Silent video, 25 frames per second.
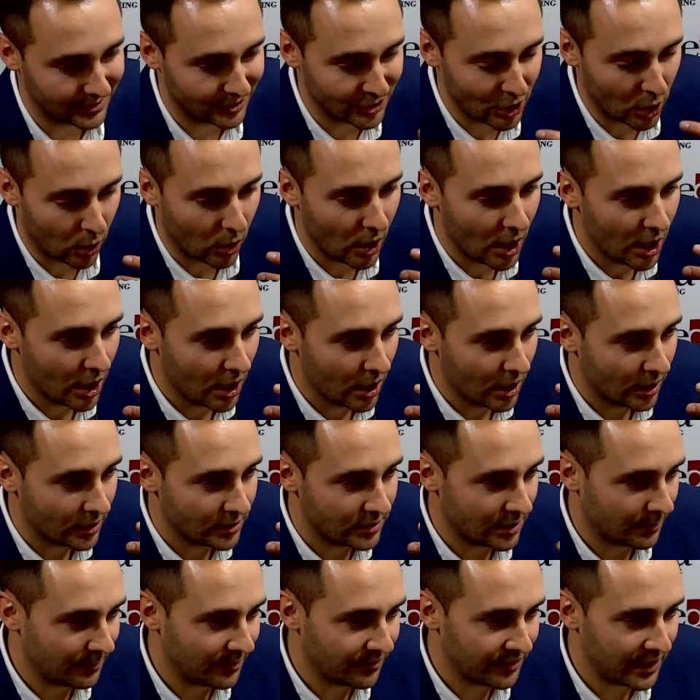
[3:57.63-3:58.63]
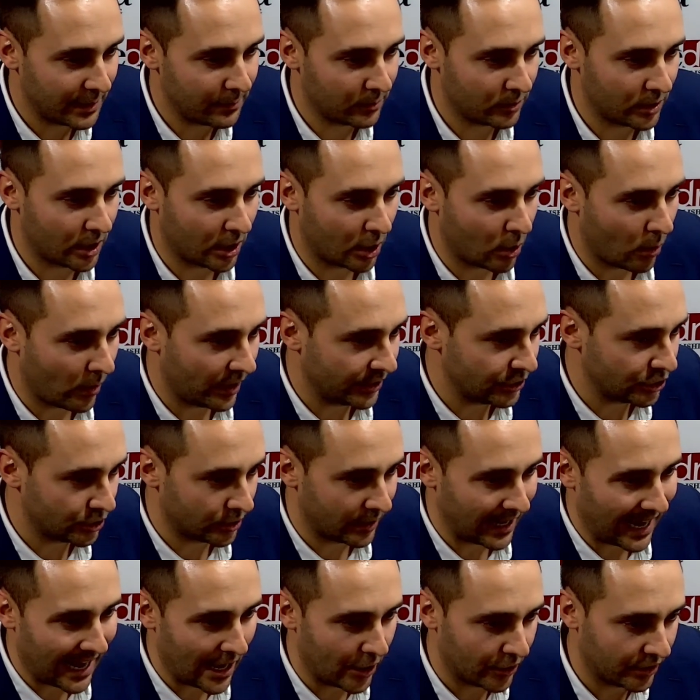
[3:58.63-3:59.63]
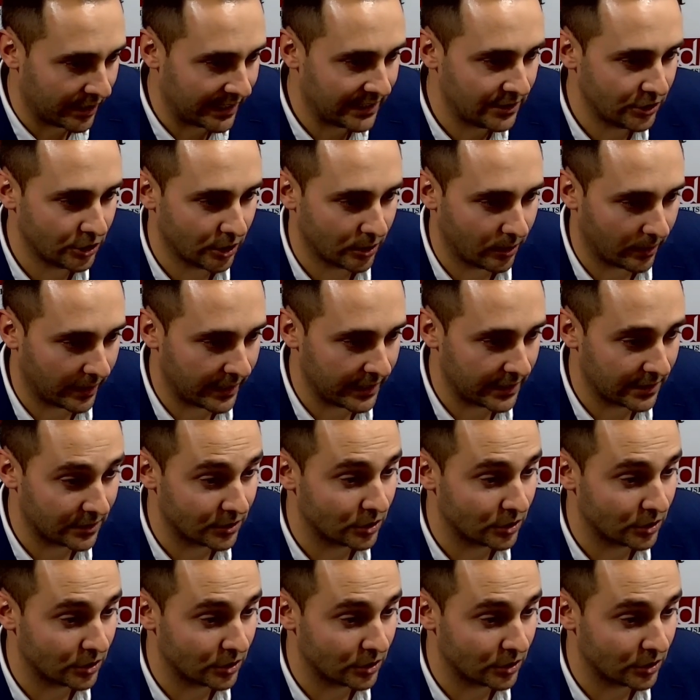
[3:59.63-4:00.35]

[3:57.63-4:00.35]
So some of them are not quite sure how to integrate it.